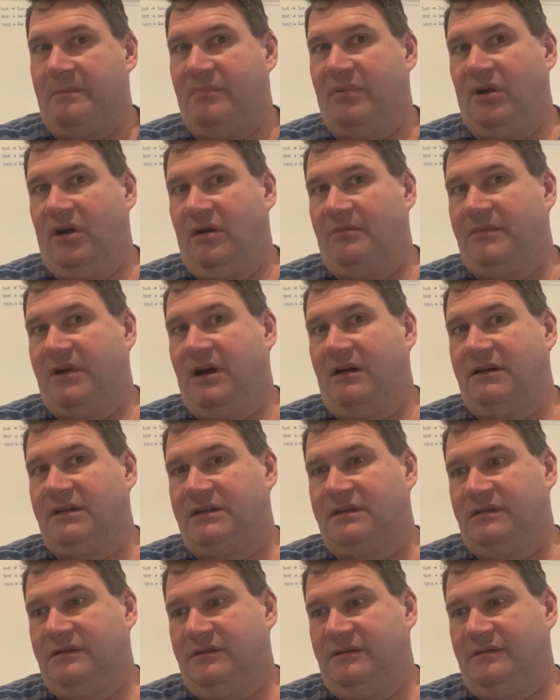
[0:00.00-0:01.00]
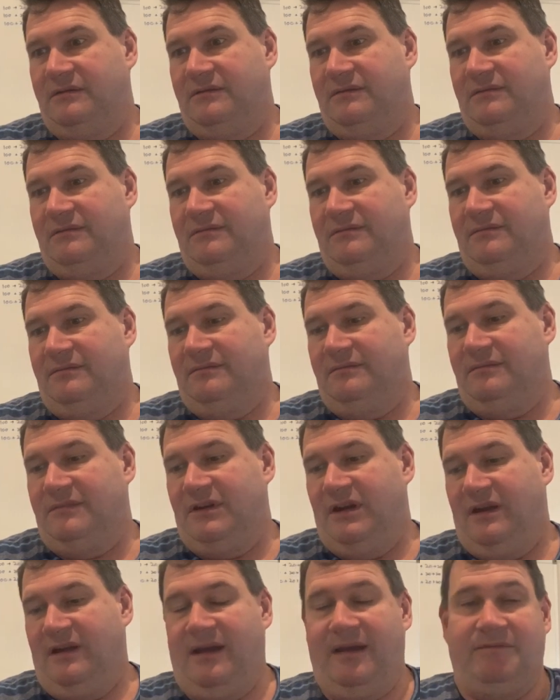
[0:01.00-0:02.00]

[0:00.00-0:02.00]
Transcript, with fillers: but I'm going to you know,